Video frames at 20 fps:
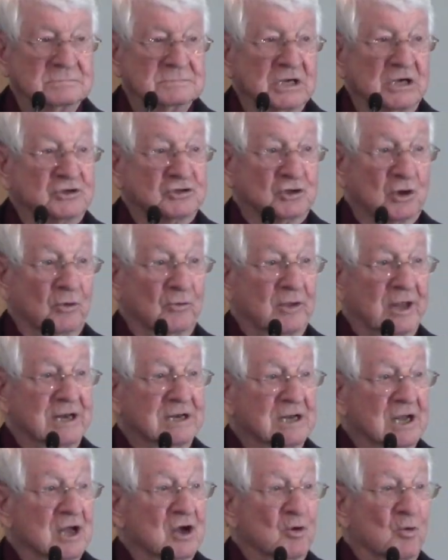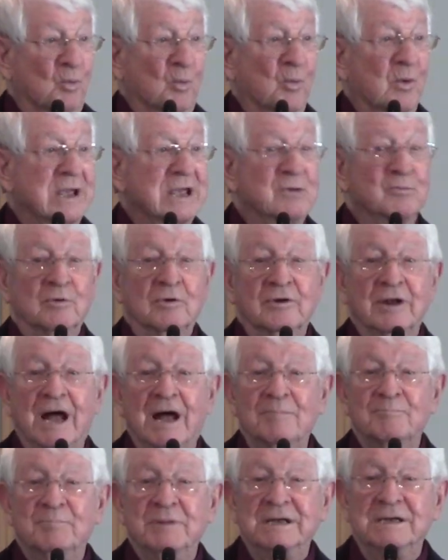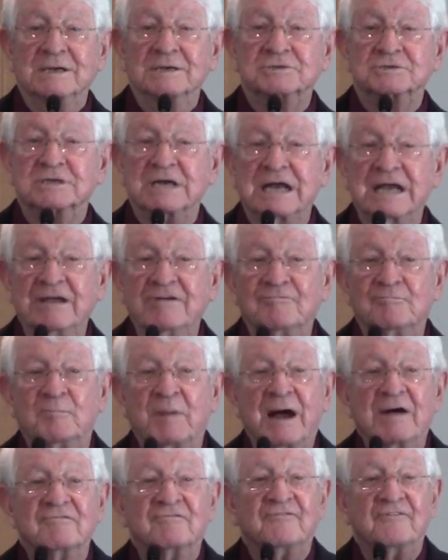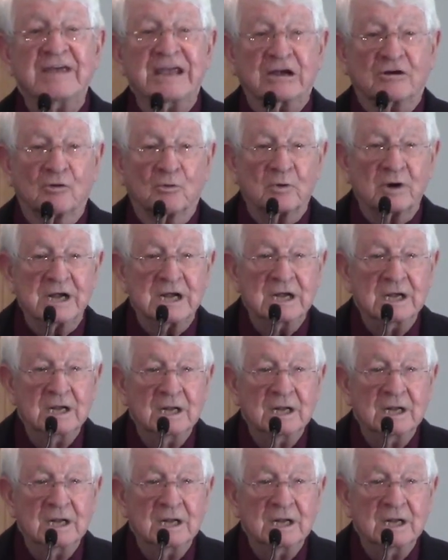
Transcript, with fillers: so that we will not be deceived by fakery.